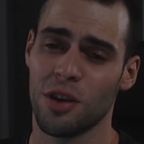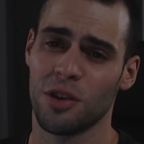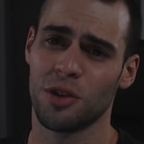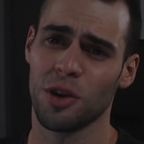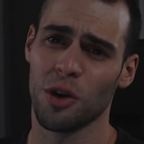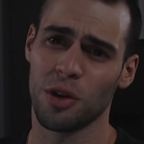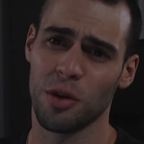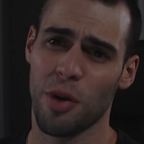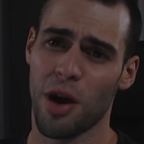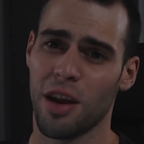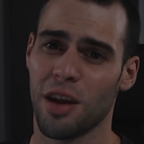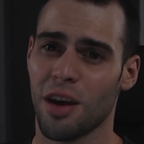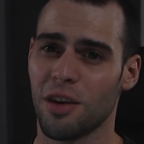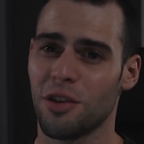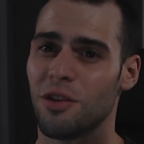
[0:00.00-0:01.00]
So
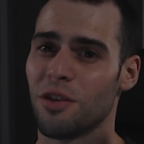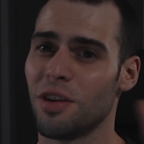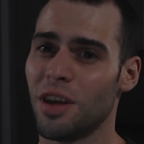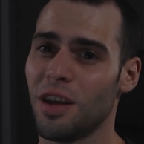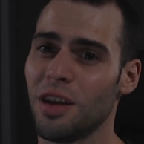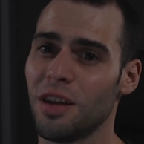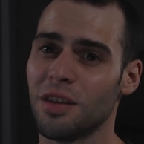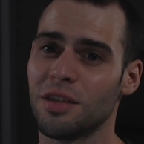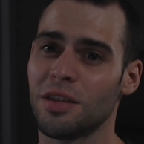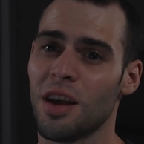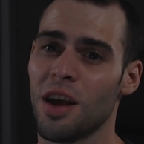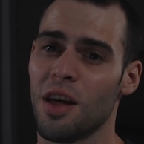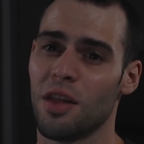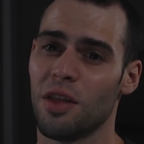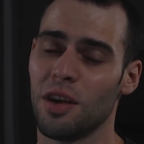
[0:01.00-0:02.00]
depending on your needs,
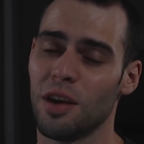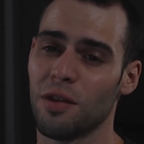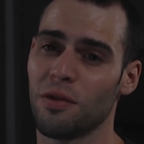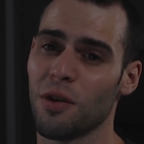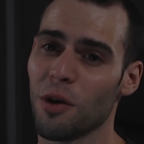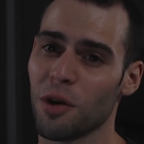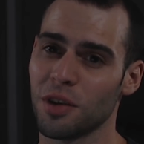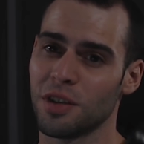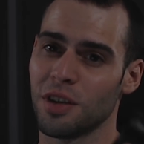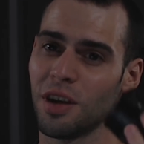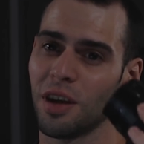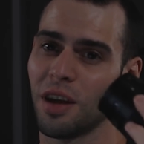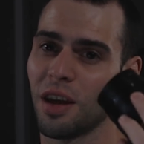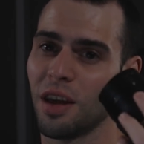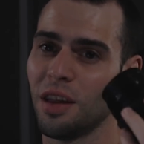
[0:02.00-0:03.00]
the
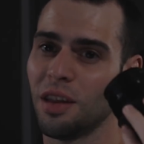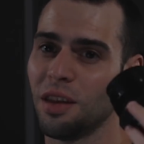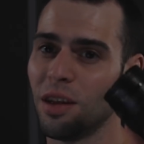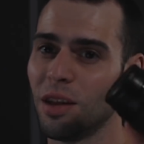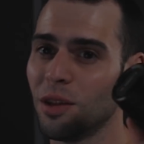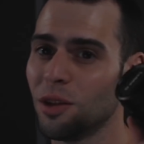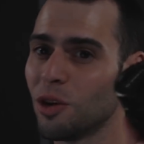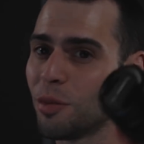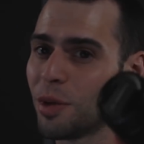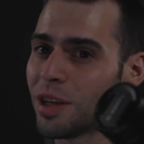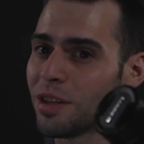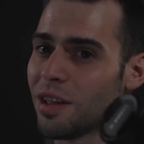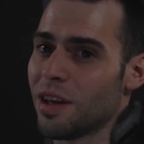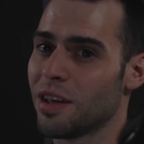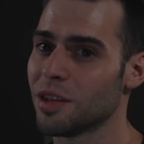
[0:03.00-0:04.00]
focusing in the
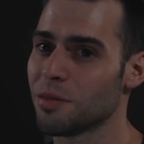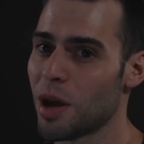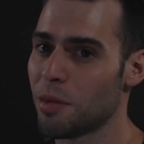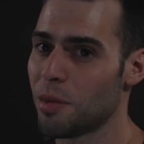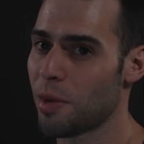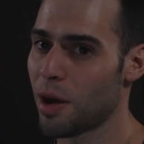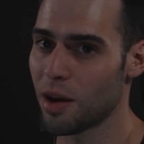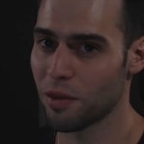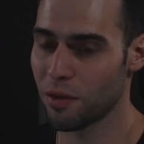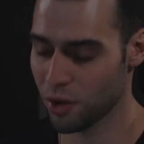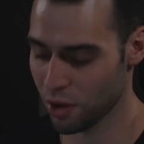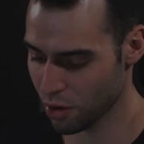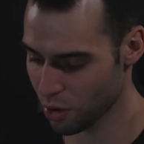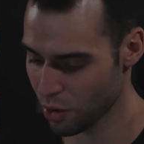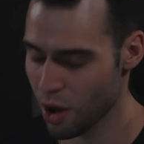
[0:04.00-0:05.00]
Lumix lens might be better for
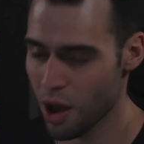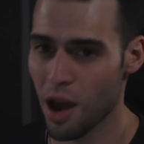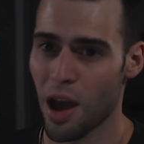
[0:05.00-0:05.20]
you.